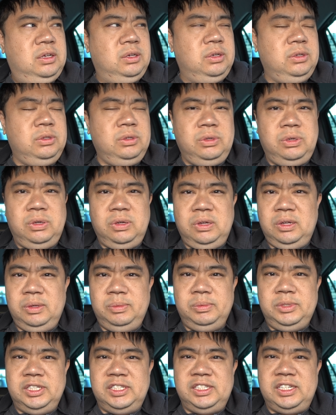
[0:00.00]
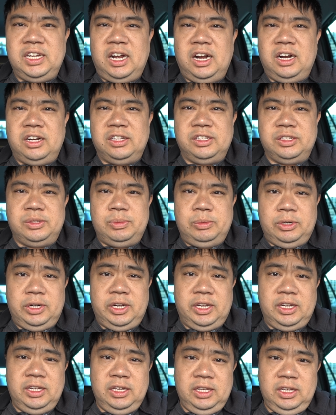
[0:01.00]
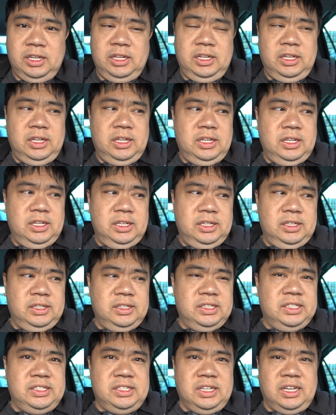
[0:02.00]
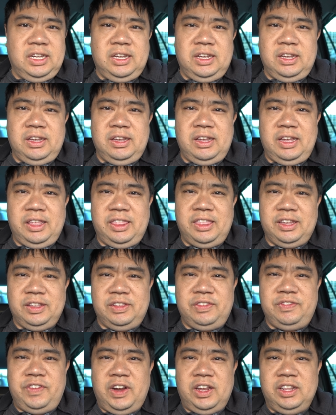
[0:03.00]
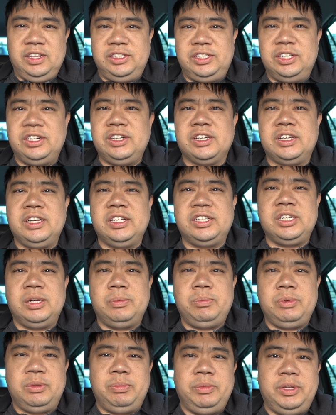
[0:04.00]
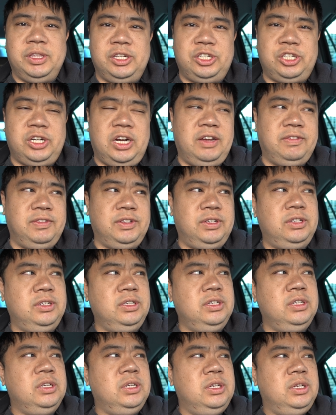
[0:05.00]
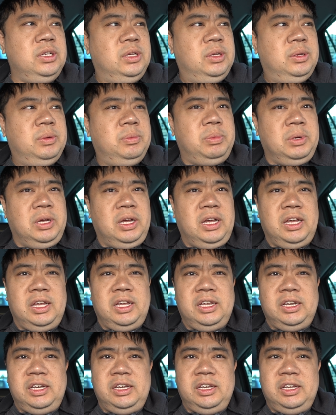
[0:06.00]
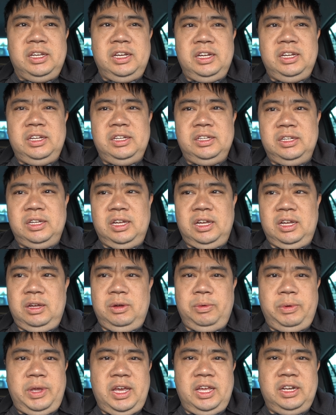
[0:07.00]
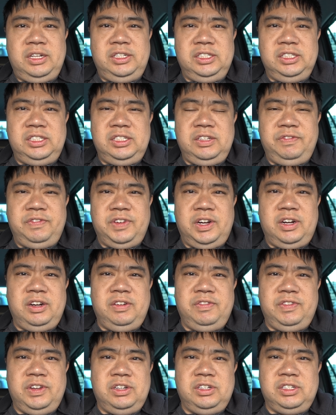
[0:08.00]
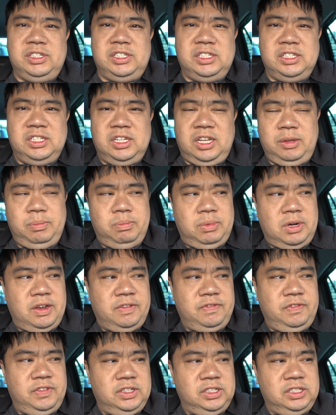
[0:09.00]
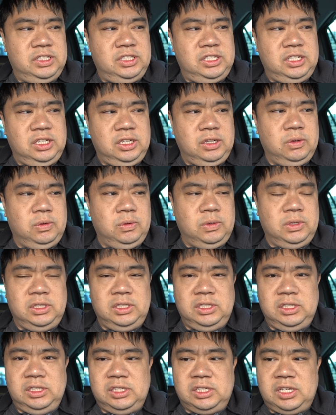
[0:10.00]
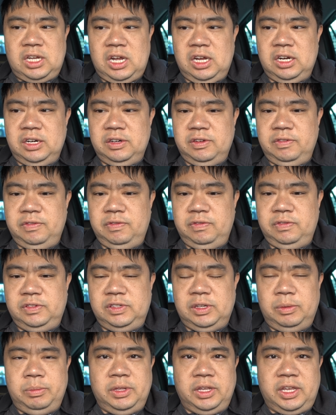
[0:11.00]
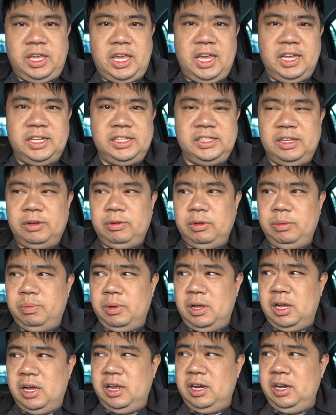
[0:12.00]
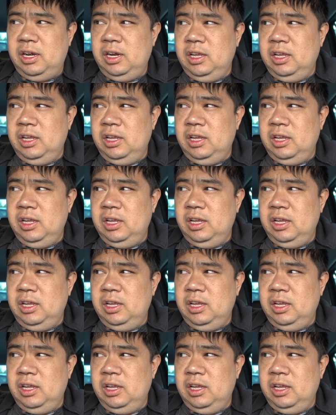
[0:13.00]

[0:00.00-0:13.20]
I'm just tired this morning. So, I think it's finally starting to catch up with me, the travel. But yeah, we had just a very, very slight breakfast. It was kind of some of the cakes that we bought